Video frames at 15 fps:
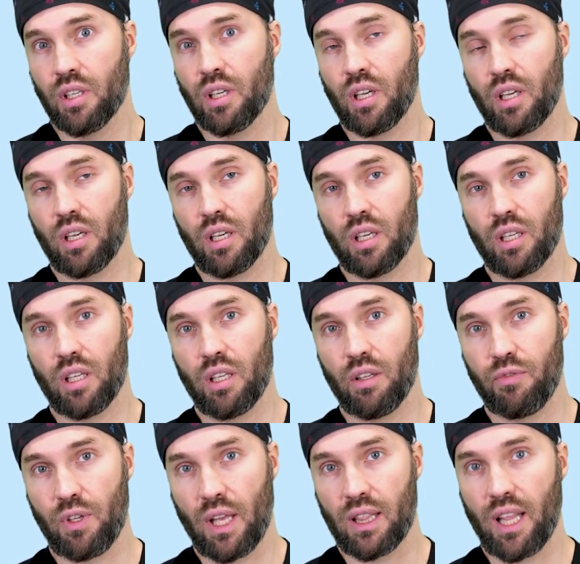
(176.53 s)

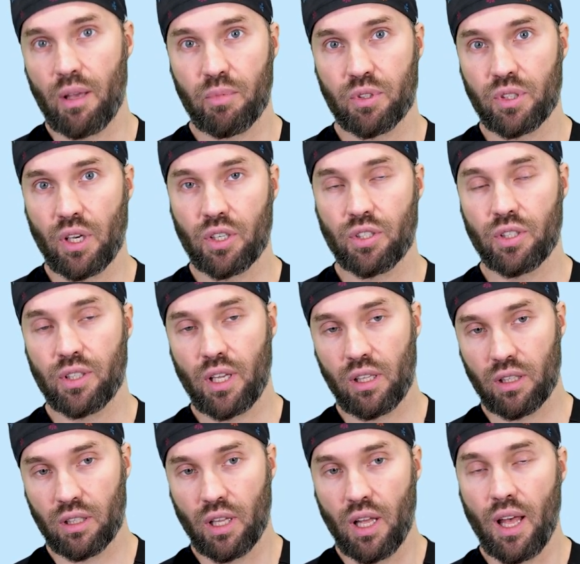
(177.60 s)
If you had liposuction,
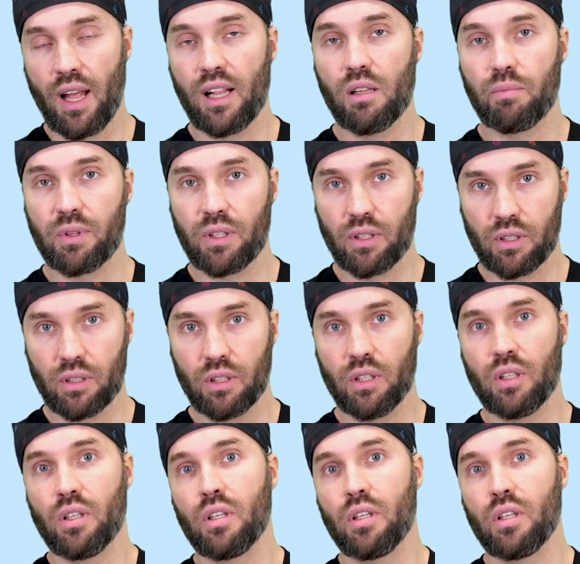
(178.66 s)
that'll help the